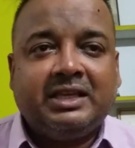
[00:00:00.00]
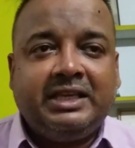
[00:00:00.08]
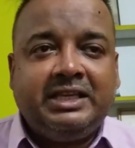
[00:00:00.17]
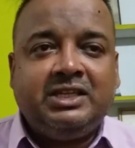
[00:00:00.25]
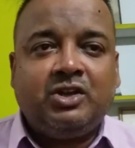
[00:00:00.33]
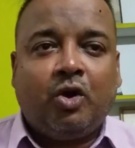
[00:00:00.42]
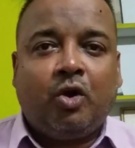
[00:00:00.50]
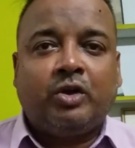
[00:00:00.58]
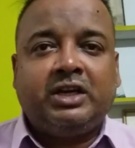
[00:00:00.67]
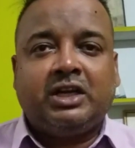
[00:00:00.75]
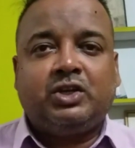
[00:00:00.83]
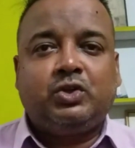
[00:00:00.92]
in
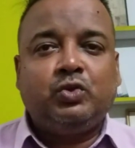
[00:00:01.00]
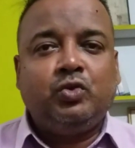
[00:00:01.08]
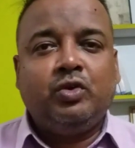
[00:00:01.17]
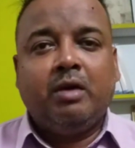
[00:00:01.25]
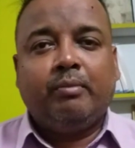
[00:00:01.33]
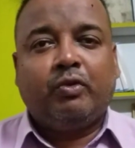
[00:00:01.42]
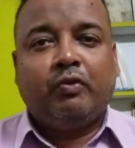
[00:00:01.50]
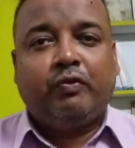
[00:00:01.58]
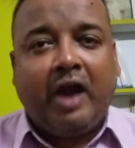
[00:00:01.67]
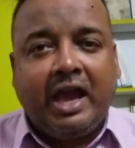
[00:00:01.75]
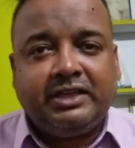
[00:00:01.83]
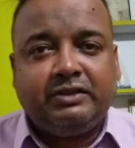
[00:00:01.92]
order to
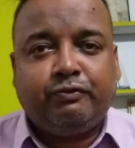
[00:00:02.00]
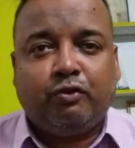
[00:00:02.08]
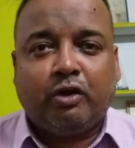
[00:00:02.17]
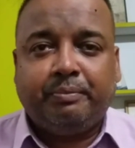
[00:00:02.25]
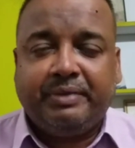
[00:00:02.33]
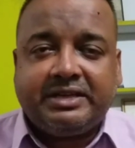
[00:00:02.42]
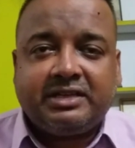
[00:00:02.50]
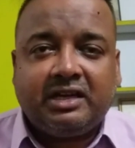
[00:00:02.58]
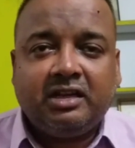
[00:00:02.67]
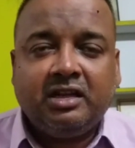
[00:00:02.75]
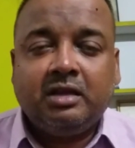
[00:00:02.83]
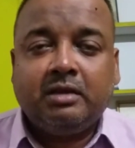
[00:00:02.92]
provide for
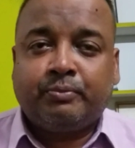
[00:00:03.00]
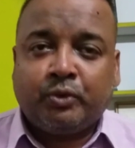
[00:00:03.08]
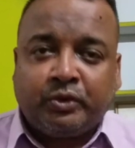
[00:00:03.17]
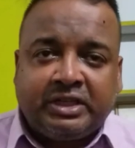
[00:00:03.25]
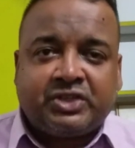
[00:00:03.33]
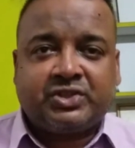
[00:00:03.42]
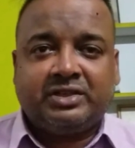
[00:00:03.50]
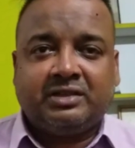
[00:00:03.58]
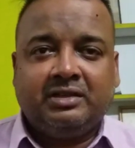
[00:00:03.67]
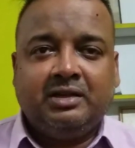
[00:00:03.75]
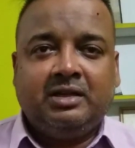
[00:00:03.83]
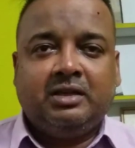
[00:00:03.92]
better protection
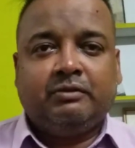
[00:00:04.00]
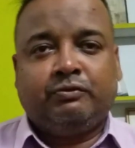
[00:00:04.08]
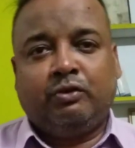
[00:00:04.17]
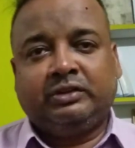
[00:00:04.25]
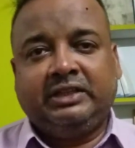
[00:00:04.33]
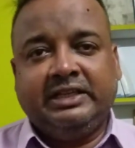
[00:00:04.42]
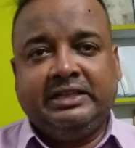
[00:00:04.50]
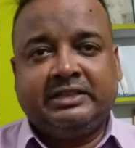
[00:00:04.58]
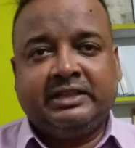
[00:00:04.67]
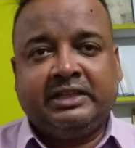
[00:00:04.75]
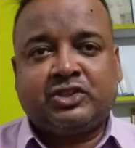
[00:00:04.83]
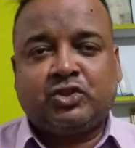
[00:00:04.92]
for the
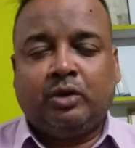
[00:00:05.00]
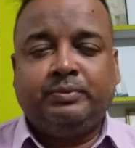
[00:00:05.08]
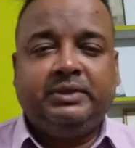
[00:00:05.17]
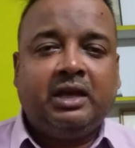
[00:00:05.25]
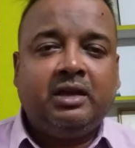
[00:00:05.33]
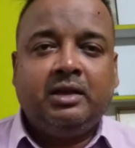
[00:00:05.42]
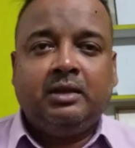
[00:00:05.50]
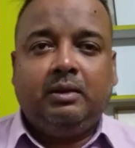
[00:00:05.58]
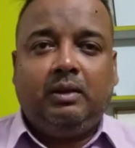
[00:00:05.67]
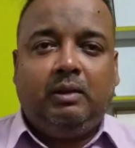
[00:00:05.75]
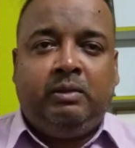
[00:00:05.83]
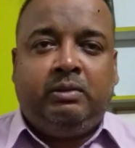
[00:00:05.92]
interest of the
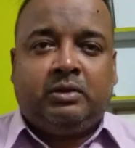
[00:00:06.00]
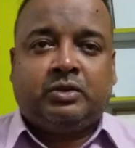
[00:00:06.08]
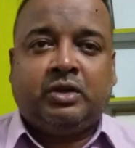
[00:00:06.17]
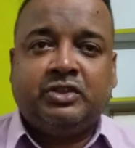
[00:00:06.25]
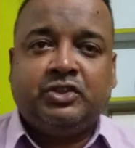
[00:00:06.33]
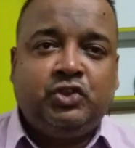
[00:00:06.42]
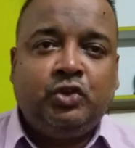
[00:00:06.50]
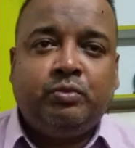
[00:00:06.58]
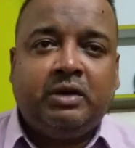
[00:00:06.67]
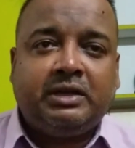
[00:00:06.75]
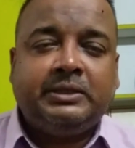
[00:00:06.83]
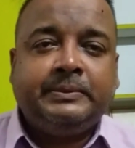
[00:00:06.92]

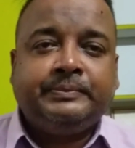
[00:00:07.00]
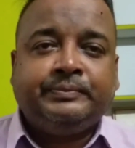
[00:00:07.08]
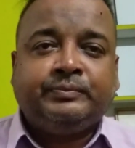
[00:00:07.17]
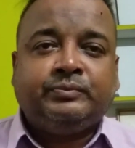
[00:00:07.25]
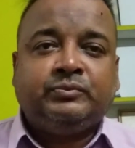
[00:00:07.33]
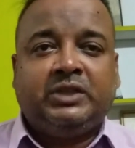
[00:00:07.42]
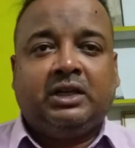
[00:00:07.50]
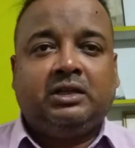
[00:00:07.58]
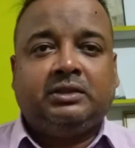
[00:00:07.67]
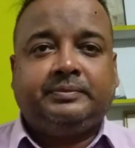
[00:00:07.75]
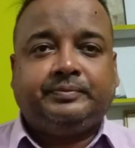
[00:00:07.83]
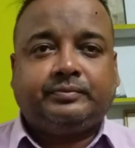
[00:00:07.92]
consumer.
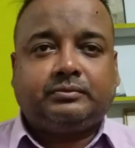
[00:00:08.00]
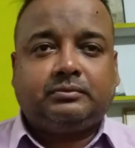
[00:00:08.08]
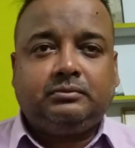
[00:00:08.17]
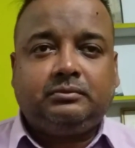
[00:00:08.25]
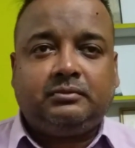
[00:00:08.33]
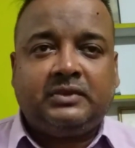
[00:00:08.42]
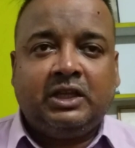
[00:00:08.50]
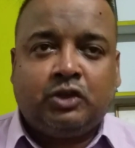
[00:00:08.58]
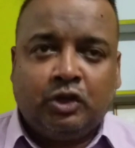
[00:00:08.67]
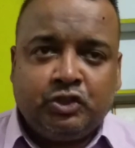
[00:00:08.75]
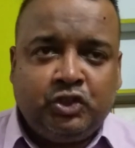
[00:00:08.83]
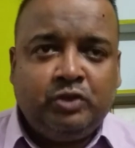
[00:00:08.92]
The
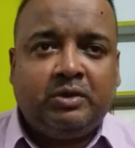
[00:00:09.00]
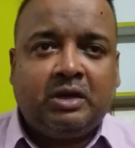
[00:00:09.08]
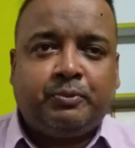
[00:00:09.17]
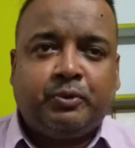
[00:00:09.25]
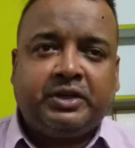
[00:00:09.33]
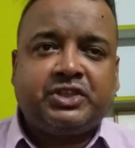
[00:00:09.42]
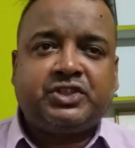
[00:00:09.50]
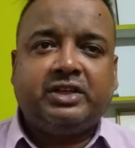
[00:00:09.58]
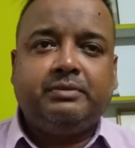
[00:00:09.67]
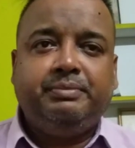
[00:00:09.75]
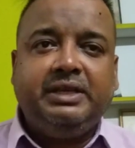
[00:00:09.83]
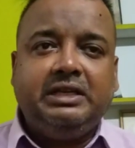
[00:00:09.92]
Consumer
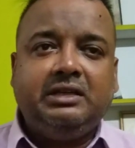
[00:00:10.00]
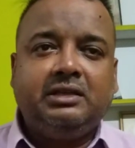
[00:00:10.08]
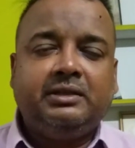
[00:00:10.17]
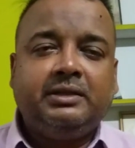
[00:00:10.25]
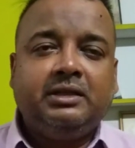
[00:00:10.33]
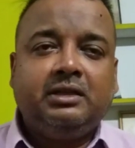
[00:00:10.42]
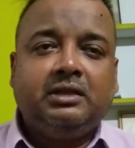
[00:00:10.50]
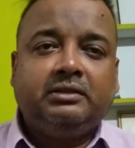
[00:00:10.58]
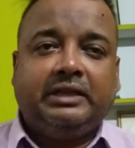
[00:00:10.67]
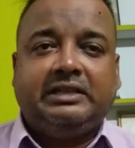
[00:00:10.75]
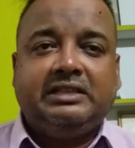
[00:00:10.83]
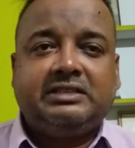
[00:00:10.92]
Protection Bill
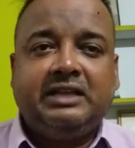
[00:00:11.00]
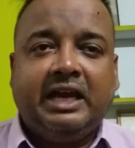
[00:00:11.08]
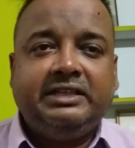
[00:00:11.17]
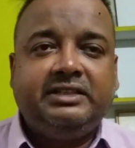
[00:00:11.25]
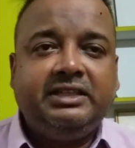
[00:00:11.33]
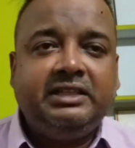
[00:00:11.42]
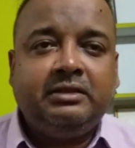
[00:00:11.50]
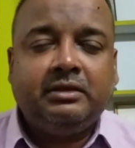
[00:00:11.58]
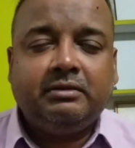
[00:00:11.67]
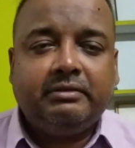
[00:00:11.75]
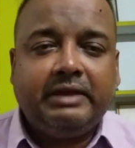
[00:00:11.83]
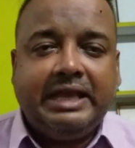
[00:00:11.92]
that is
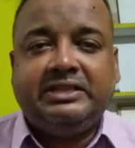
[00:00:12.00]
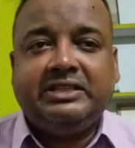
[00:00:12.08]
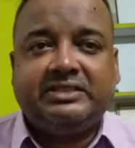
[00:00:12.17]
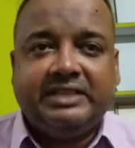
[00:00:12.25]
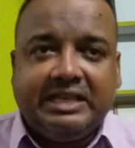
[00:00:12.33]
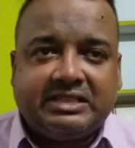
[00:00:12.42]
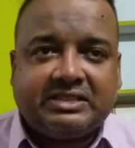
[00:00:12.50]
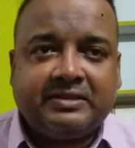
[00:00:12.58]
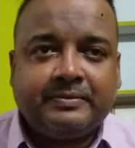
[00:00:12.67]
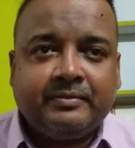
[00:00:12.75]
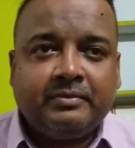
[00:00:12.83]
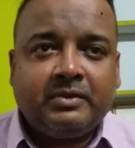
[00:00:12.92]
1986,
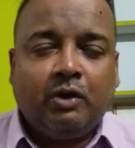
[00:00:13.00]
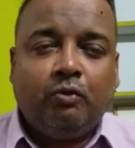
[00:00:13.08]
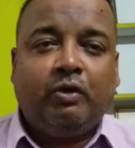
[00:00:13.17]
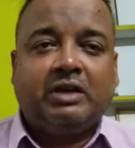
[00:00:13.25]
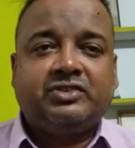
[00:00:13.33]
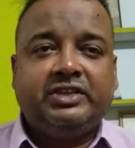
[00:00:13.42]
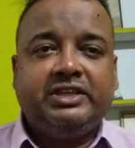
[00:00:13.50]
was